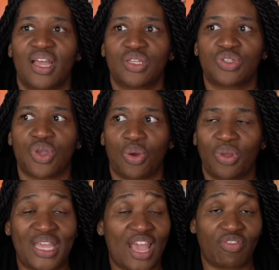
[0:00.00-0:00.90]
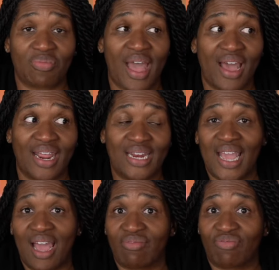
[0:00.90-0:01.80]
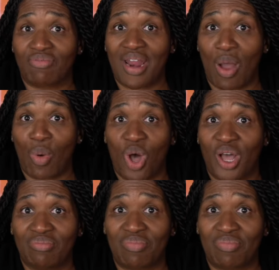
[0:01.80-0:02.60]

So he gave him that. And yeah, from now on,